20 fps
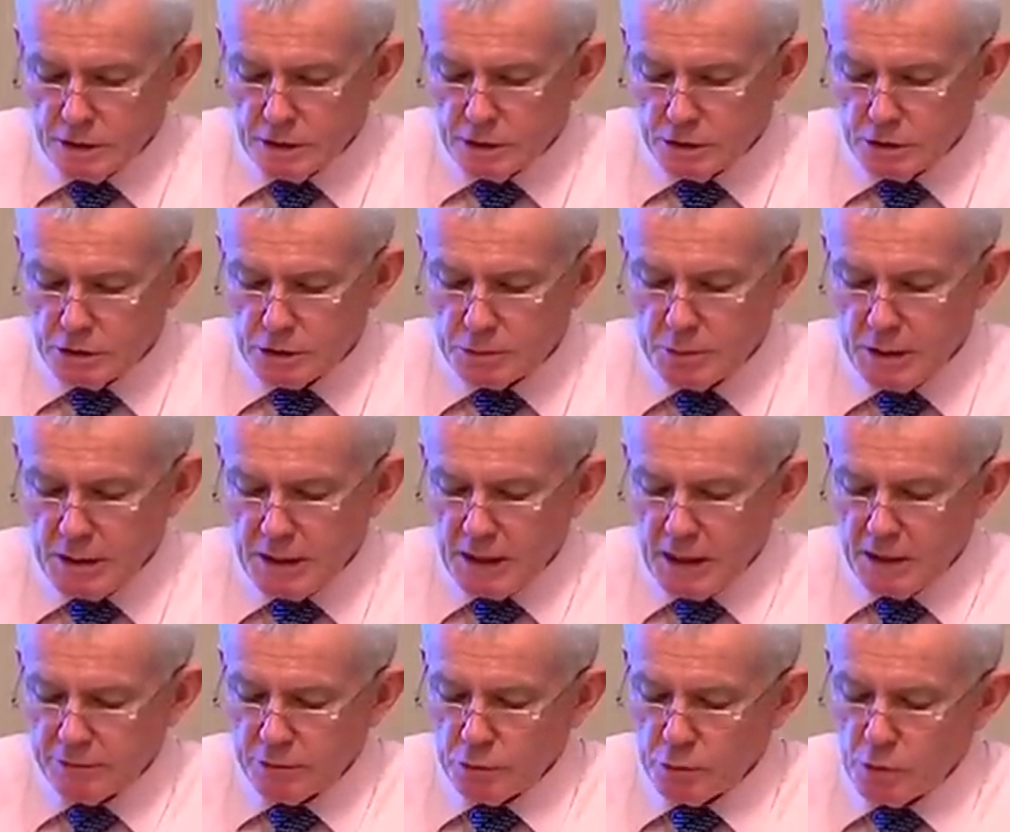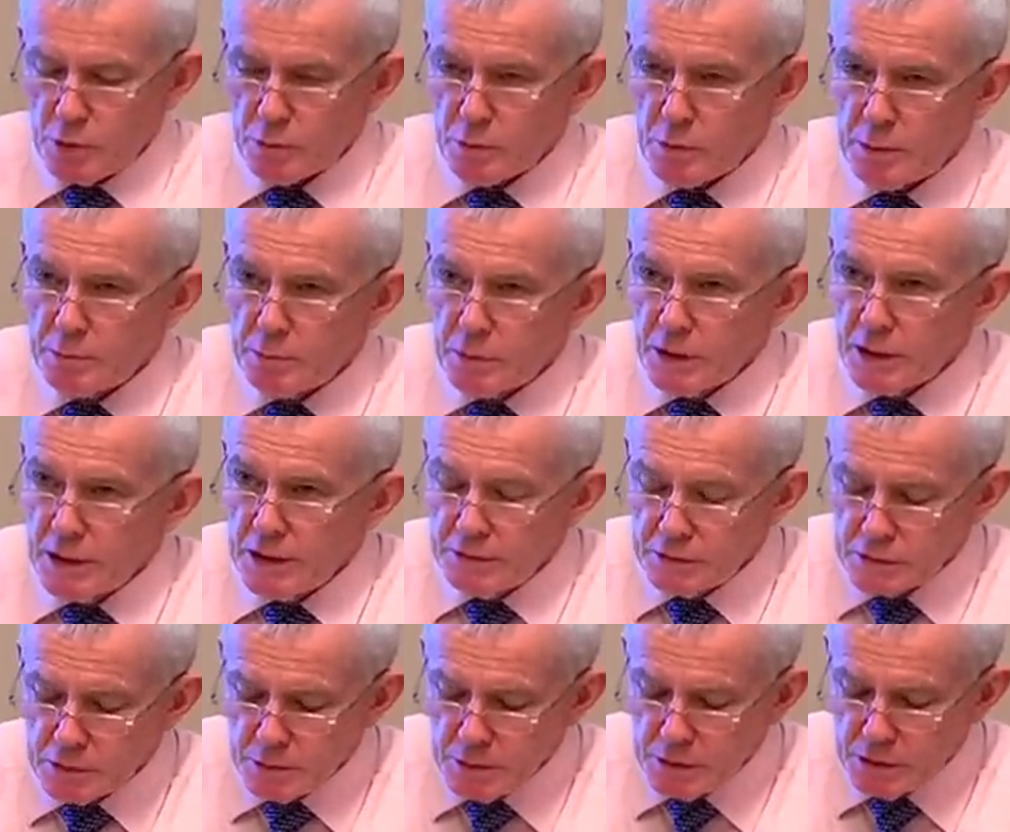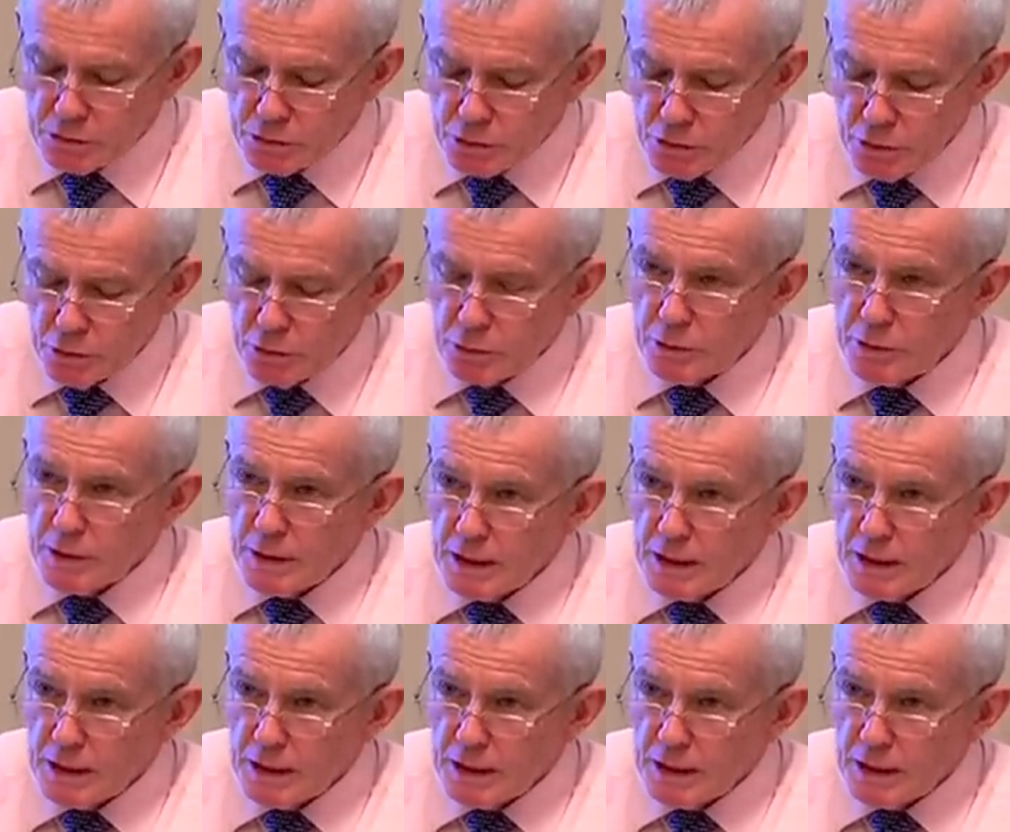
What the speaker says: to speak out for what one believes to be true,